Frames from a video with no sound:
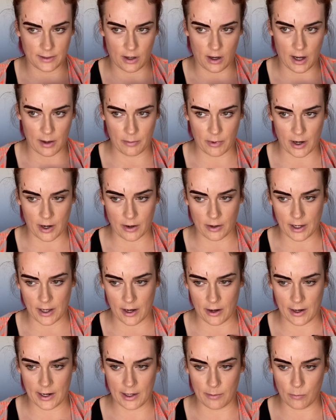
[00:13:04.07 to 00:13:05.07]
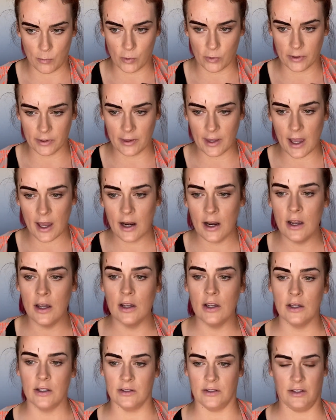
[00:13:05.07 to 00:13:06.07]
eyebrow hair any more than that.
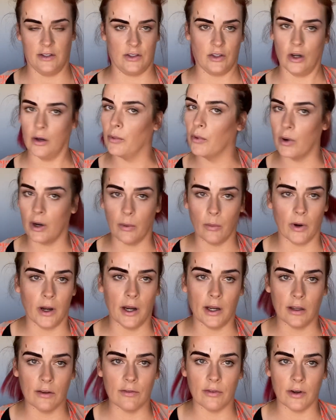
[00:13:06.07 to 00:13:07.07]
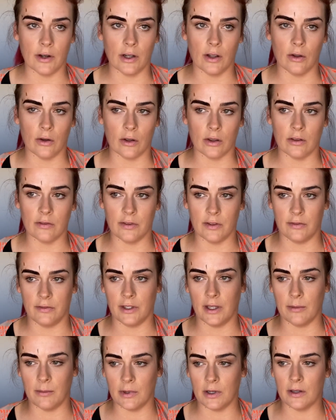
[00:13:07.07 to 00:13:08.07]
So there's no point wearing it for any longer than
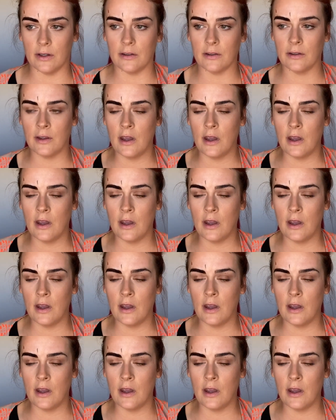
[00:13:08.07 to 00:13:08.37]
15 minutes.